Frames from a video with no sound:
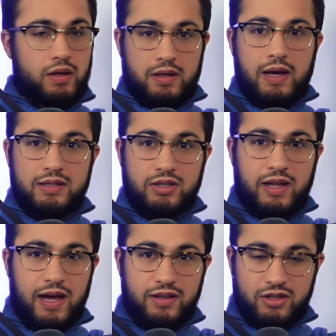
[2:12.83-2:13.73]
Yeah, so they
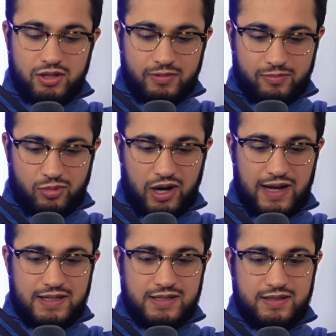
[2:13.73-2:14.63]
had the human
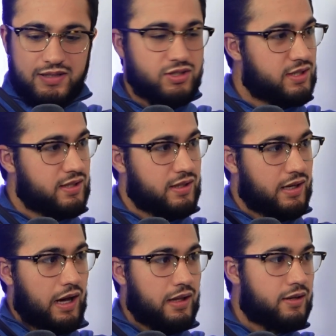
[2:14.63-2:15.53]
press. Did you see the
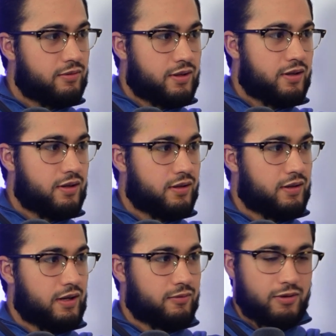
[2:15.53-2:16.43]
gauntlet with the
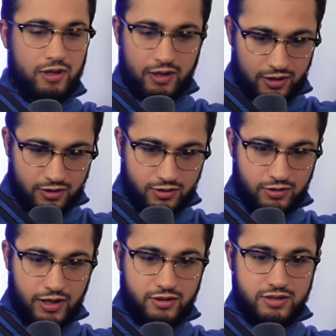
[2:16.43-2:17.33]
thing where like you
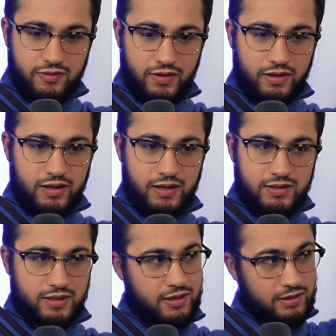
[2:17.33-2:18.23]
hang yourself like
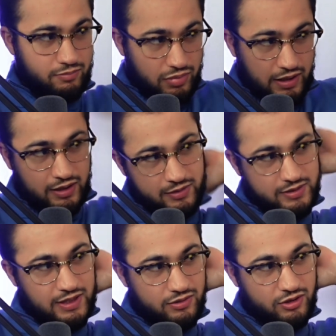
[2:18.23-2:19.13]
this and the blade comes
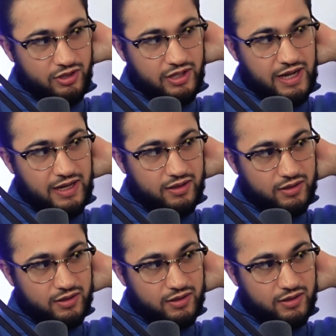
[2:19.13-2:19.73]
down on your neck?